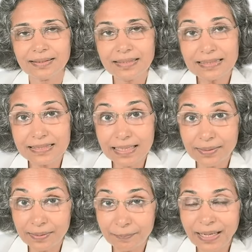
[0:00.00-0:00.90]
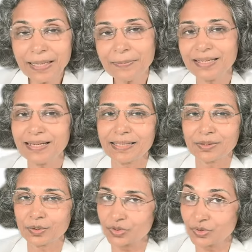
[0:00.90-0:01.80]
is a primary
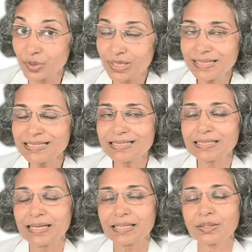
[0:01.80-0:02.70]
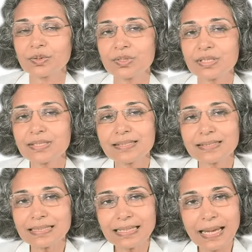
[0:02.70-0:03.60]
diagnosis or initial diagnosis
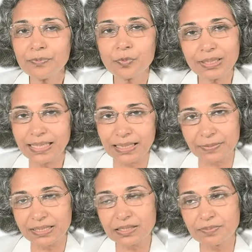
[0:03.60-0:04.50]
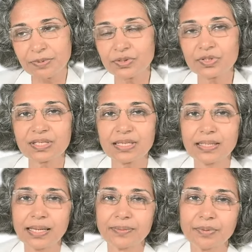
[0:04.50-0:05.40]
is a type 1 diabetes, because
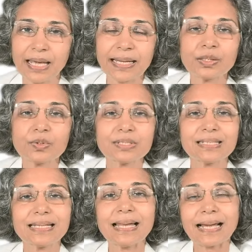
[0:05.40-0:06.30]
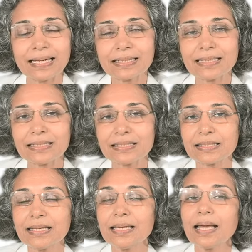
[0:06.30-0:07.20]
the diagnosed at an younger age
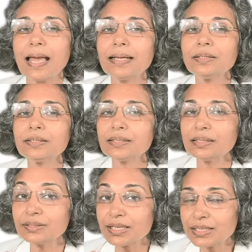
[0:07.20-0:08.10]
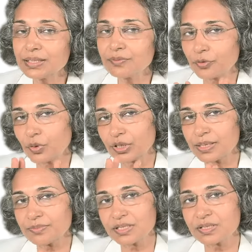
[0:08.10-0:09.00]
and taking 4
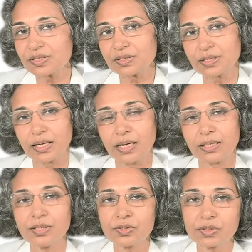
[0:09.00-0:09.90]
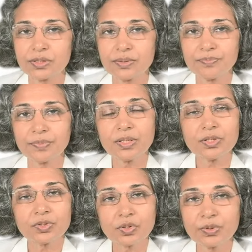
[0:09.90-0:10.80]
times insulin.
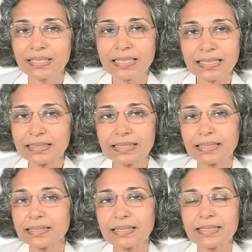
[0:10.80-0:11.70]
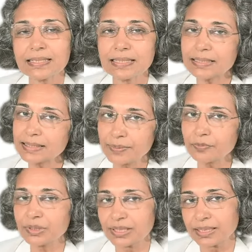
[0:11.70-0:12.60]
So we take it generally as a type
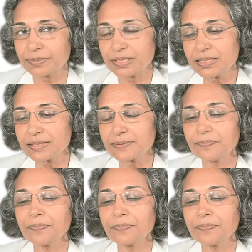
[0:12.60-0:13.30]
1 diabetes.